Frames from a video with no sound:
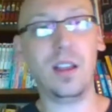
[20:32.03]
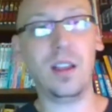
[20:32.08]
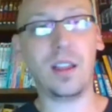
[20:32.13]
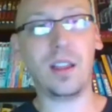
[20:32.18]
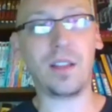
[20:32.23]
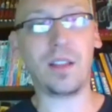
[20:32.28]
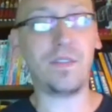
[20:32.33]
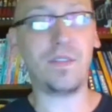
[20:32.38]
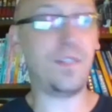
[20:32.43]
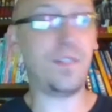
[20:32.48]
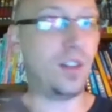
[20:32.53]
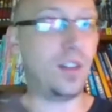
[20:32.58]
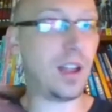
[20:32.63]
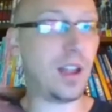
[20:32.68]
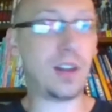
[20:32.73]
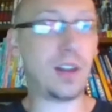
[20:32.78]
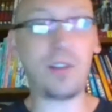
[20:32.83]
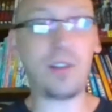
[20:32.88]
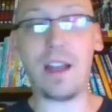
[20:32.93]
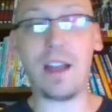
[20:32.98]
like
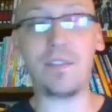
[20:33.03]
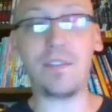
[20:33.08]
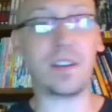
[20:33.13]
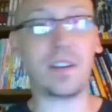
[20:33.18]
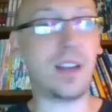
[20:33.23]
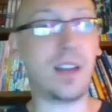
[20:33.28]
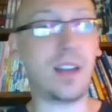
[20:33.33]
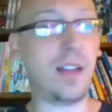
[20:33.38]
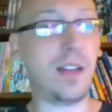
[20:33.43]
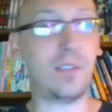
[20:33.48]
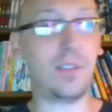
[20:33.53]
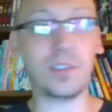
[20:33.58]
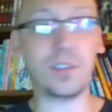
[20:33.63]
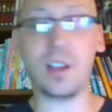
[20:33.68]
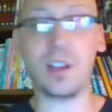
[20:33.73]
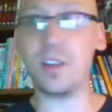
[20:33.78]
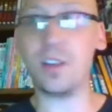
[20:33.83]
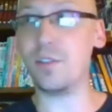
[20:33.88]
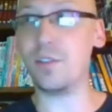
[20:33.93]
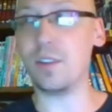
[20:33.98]
full-on graphic novels,
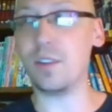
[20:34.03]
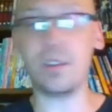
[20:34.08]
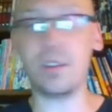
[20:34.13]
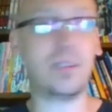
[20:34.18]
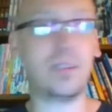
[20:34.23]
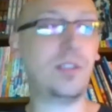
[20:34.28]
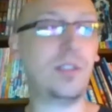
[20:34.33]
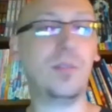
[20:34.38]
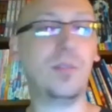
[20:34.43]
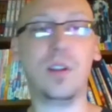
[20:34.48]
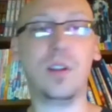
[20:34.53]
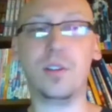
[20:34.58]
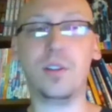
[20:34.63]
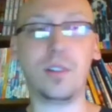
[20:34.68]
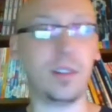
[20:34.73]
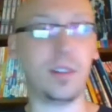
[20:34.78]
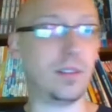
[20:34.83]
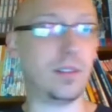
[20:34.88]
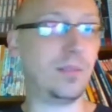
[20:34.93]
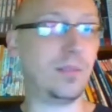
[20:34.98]
100,
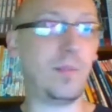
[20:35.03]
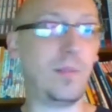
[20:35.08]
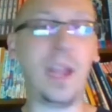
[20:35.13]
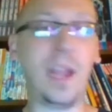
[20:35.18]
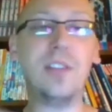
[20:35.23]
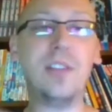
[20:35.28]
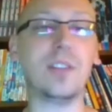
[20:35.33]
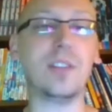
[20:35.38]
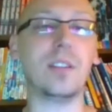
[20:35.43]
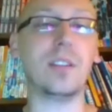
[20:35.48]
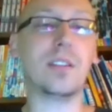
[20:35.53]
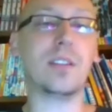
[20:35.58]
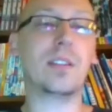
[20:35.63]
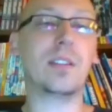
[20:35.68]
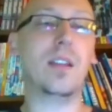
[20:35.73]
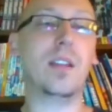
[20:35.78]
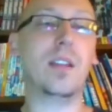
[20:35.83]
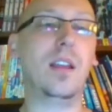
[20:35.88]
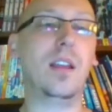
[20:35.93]
200 pages.